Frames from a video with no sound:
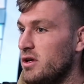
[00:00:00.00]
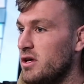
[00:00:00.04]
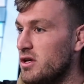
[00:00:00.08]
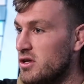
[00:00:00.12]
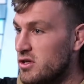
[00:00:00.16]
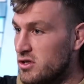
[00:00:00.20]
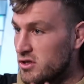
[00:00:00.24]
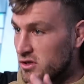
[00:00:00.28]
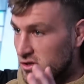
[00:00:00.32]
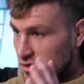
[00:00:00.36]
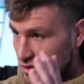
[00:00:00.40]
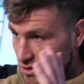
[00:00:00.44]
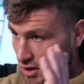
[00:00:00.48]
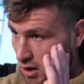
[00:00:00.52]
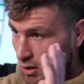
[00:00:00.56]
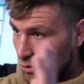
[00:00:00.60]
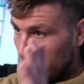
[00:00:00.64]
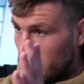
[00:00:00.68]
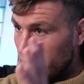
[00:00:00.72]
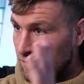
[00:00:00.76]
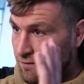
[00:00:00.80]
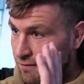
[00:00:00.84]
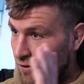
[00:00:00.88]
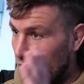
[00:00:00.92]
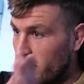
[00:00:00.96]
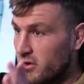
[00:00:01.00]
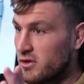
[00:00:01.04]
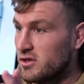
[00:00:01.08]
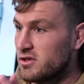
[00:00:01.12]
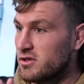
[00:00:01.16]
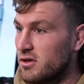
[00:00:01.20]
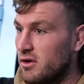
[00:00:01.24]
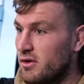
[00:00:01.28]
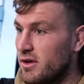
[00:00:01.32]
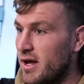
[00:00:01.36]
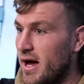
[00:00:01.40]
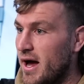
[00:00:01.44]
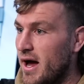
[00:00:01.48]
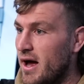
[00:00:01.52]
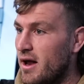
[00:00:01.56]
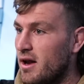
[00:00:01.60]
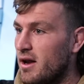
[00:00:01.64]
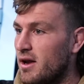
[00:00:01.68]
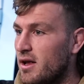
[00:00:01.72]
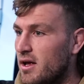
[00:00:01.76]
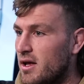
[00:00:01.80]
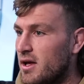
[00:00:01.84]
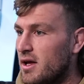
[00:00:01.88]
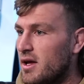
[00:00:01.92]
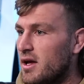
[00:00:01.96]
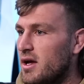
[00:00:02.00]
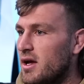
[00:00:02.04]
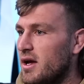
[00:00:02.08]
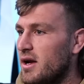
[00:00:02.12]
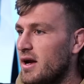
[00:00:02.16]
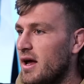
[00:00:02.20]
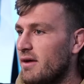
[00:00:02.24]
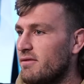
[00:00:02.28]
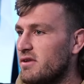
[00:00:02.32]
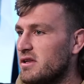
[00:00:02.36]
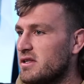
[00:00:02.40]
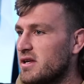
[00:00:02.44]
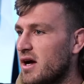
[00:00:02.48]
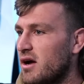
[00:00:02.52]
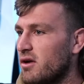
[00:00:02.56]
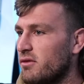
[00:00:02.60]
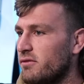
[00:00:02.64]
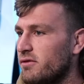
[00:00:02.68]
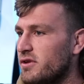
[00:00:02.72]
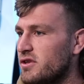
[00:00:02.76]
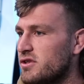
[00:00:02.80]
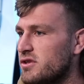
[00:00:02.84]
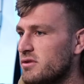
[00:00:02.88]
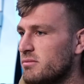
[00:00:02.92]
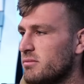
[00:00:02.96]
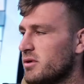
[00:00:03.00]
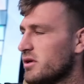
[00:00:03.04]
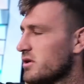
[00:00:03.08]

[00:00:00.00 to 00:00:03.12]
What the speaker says: you're just solely focused on that and have your tunnel vision.